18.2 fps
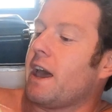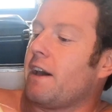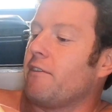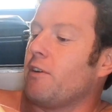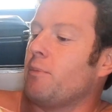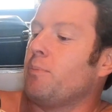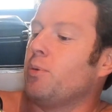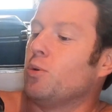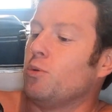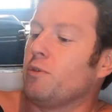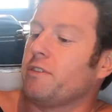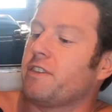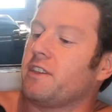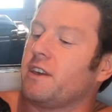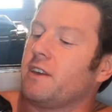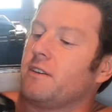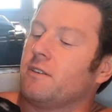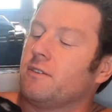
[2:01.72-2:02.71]
I have a pool
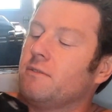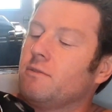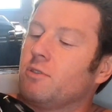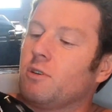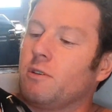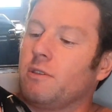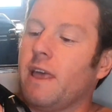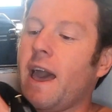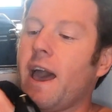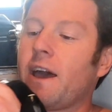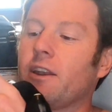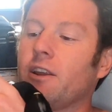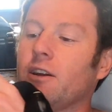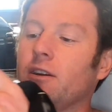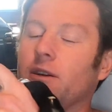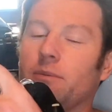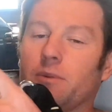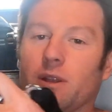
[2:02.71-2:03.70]
thing or a
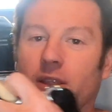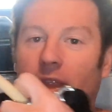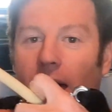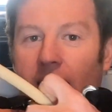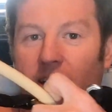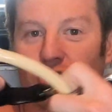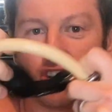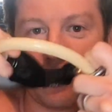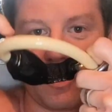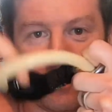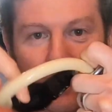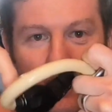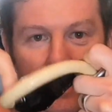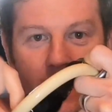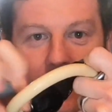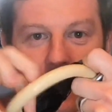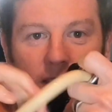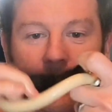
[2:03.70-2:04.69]
ladder. I'm going to latch it on the
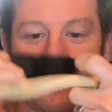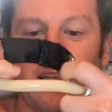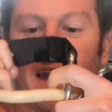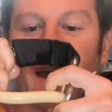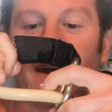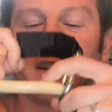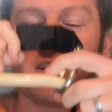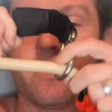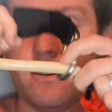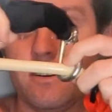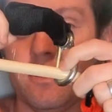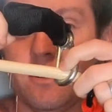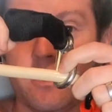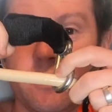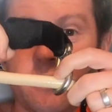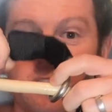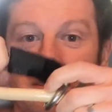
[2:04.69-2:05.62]
leg of the ladder.